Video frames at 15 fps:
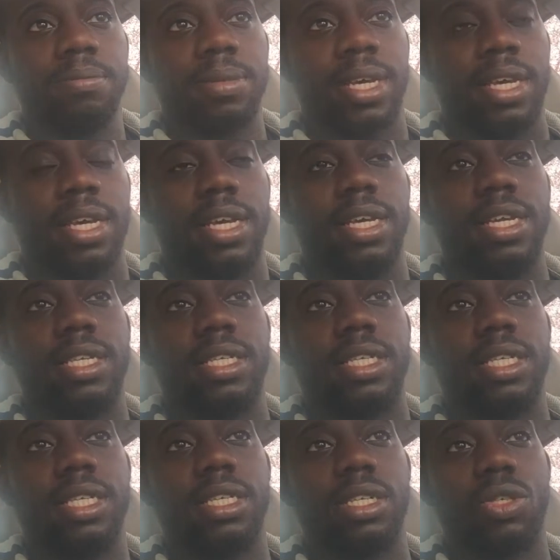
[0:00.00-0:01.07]
and here it is,
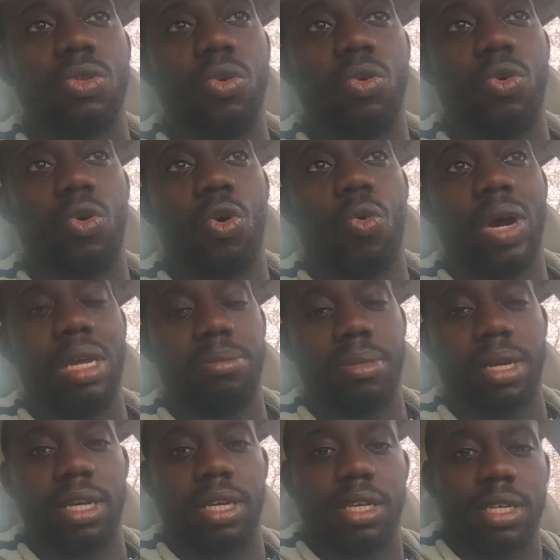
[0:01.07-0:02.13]
he's a so-called white
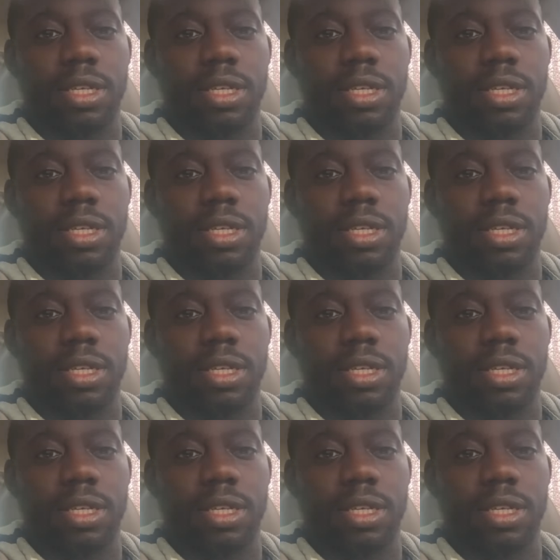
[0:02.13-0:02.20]
man.